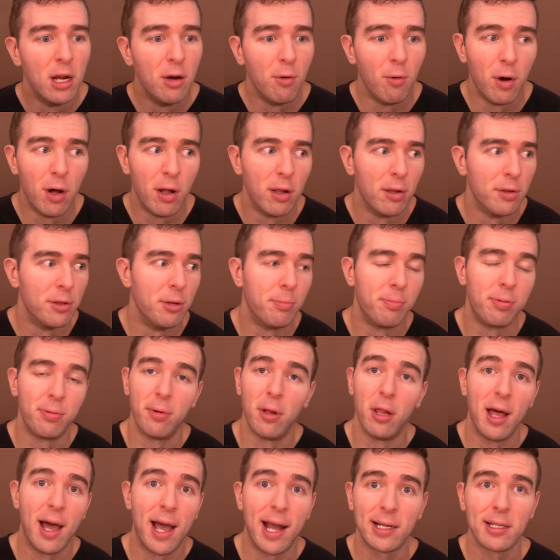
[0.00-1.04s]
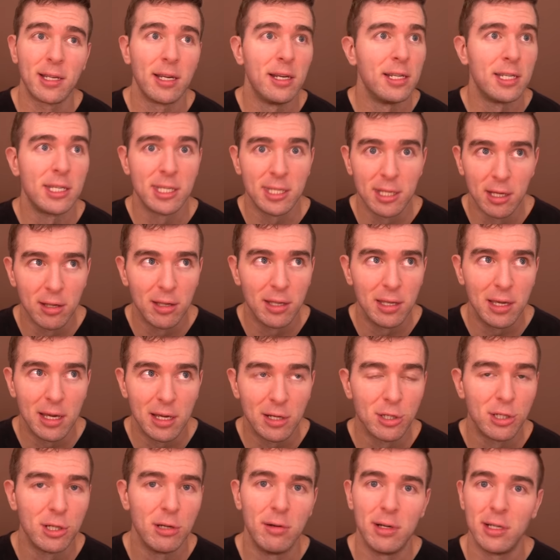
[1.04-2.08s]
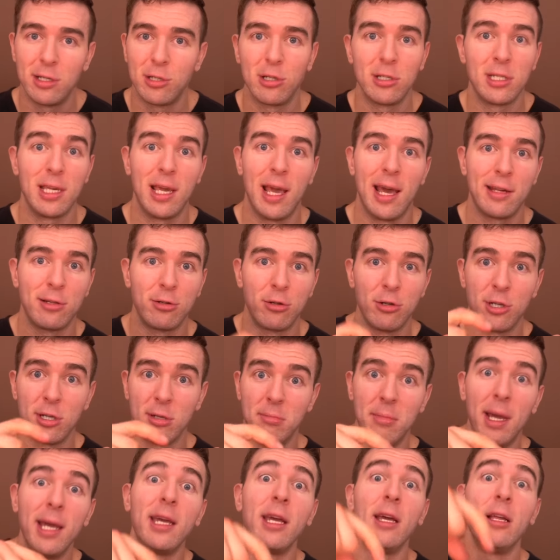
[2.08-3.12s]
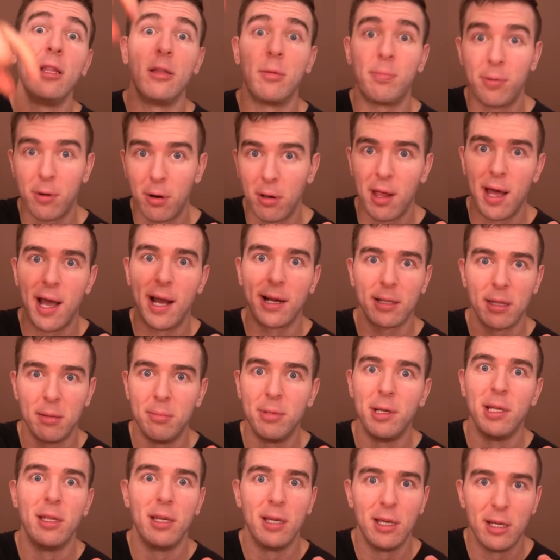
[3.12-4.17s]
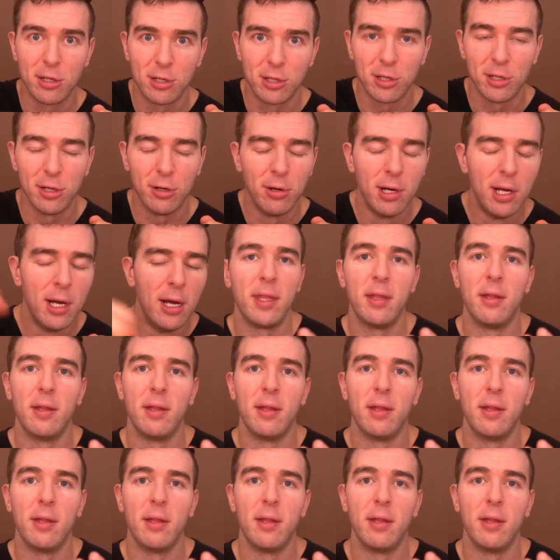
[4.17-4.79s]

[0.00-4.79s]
well, the prolactin is still the issue and it's just the estrogen making the prolactin be the issue.